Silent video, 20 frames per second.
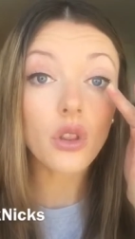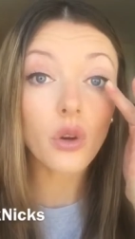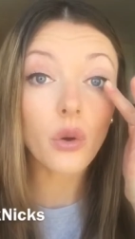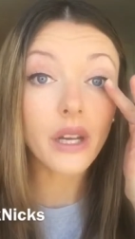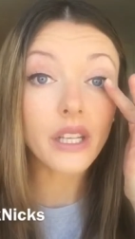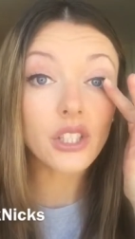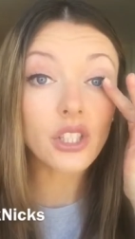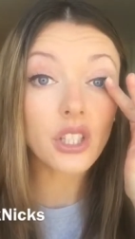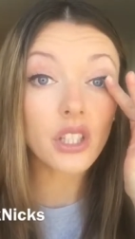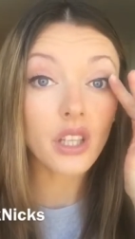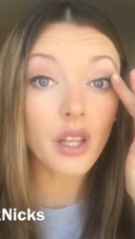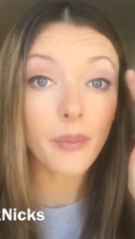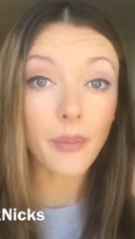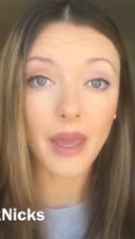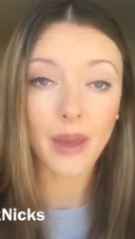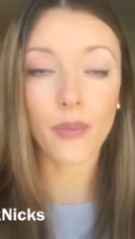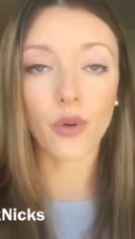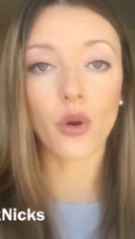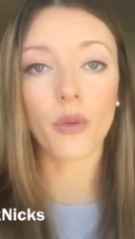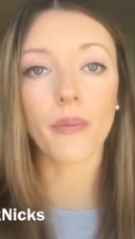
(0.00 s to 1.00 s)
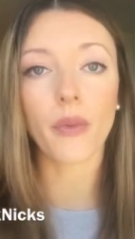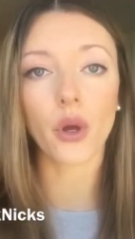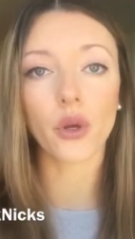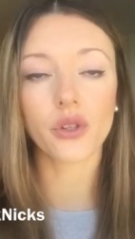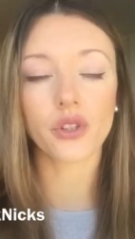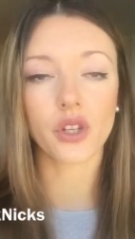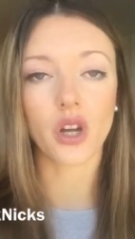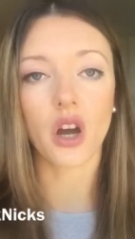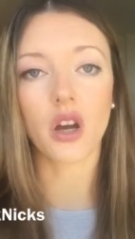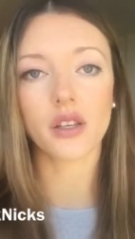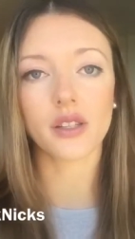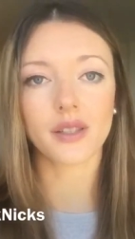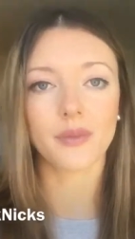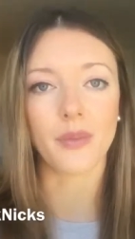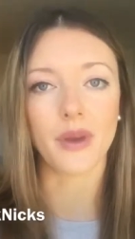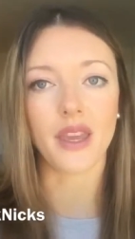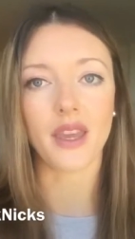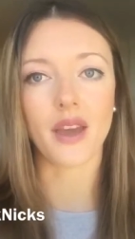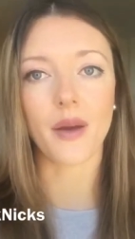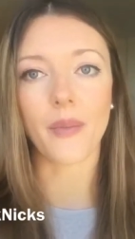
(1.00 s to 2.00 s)
the question that people most ask
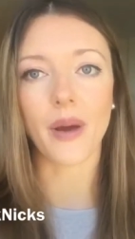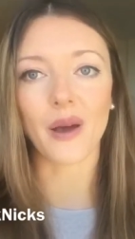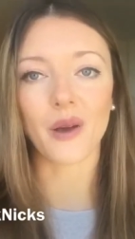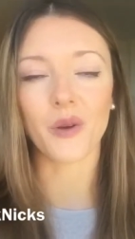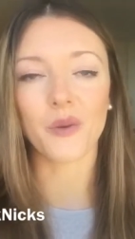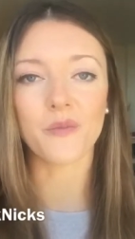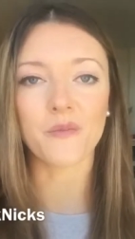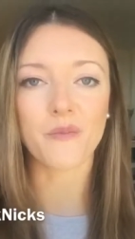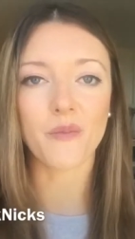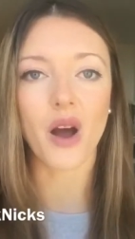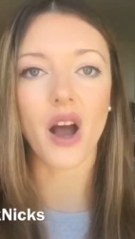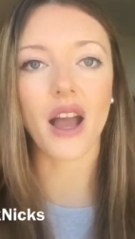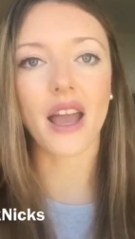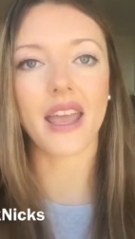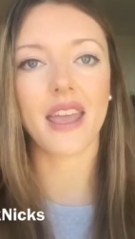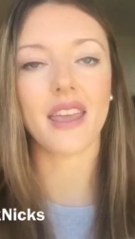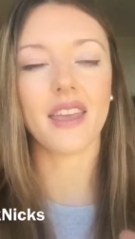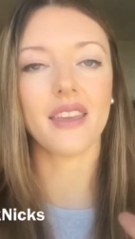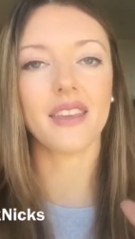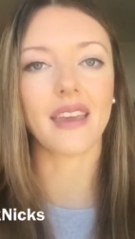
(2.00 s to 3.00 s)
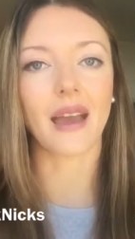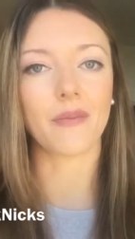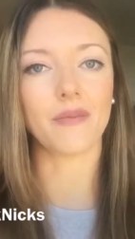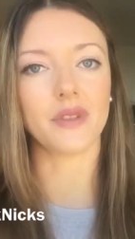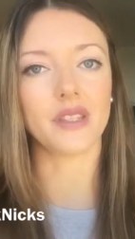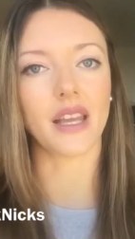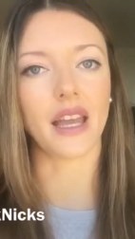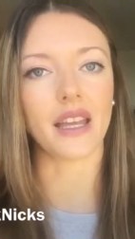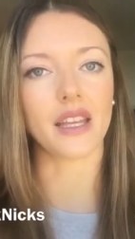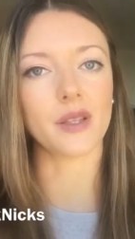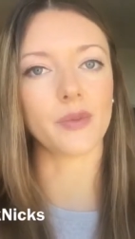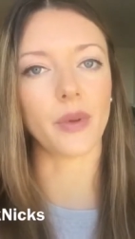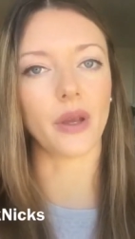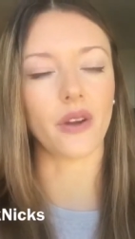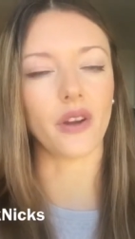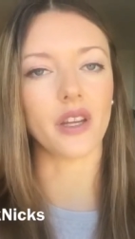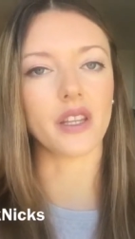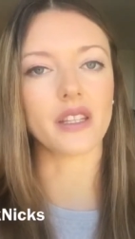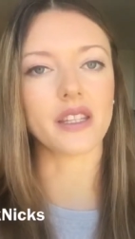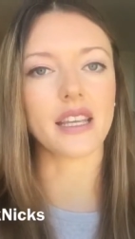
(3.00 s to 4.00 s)
me about my GAMSAT
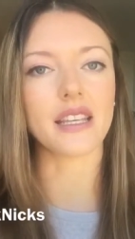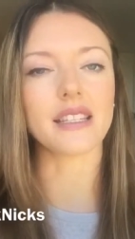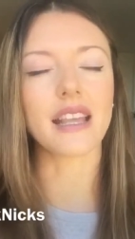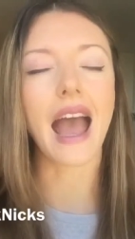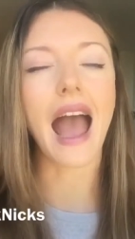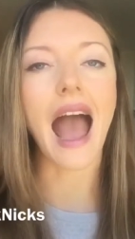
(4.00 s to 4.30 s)
experience is,